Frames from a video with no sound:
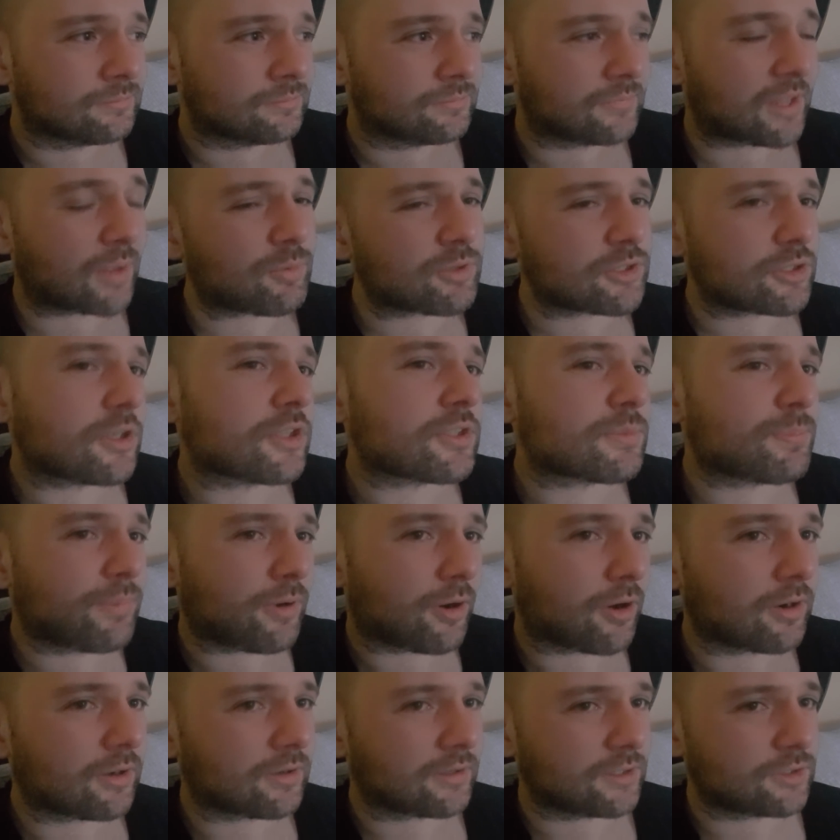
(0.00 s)
That was just
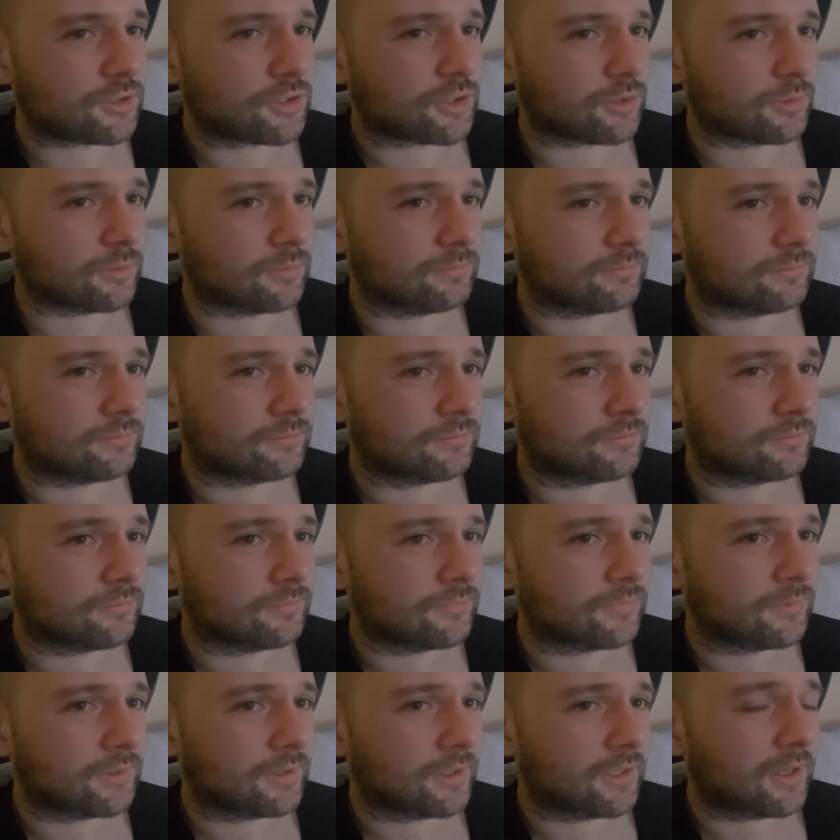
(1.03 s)
partly true.
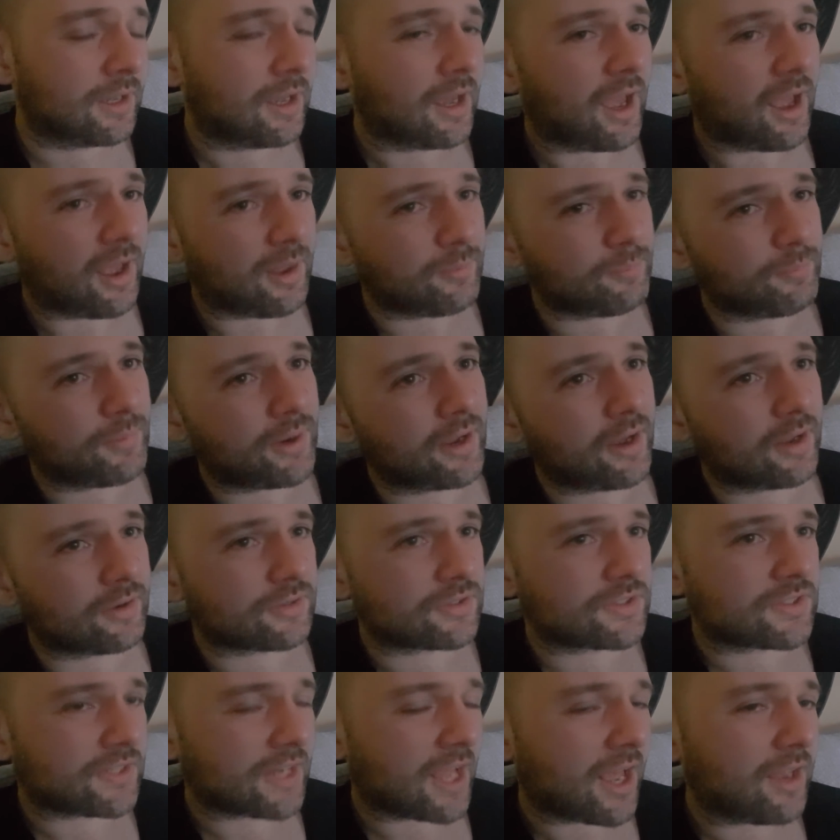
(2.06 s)
And by
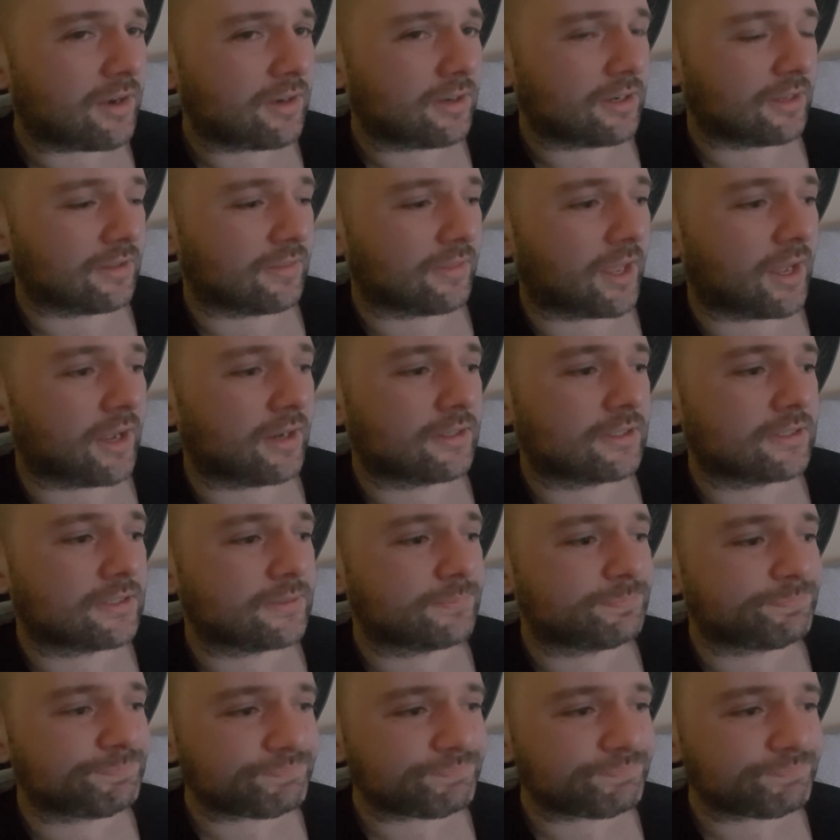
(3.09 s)
understanding that